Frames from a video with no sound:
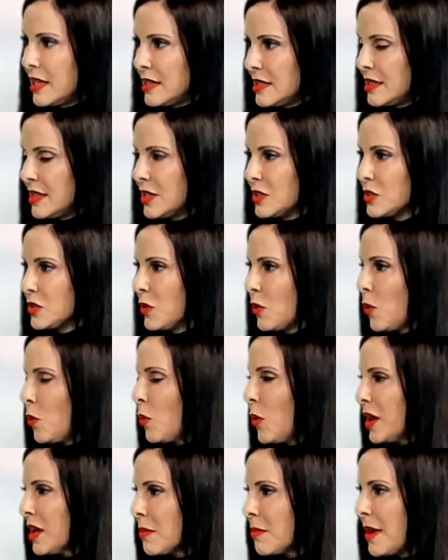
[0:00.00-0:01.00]
to this,
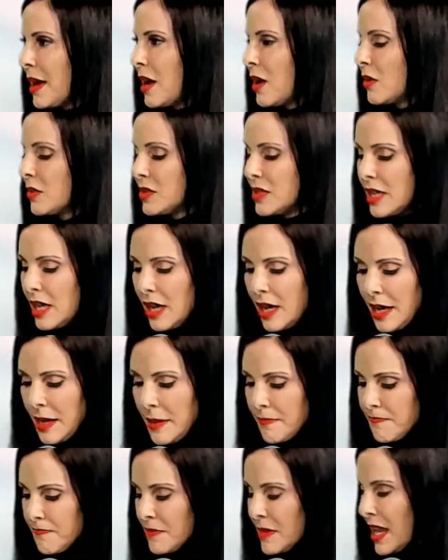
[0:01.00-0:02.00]
what about
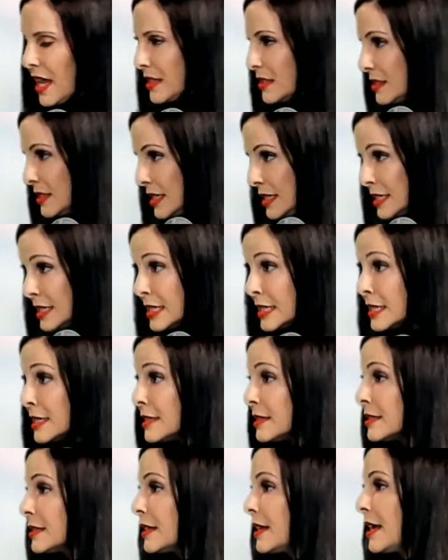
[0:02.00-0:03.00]

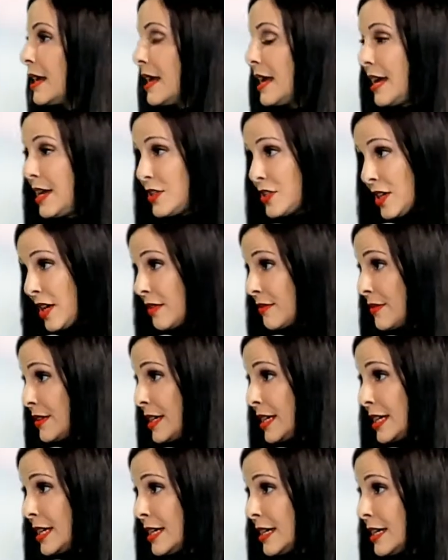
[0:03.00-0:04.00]
STDs,
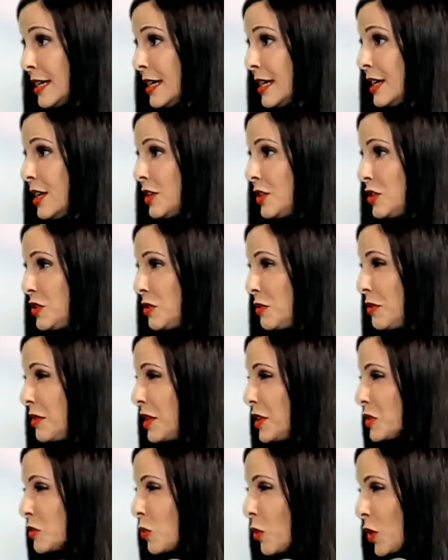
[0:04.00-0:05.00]
HIV? Do
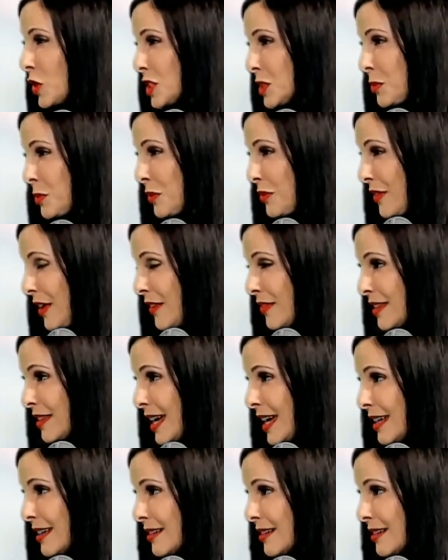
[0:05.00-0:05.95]
these work to prevent that?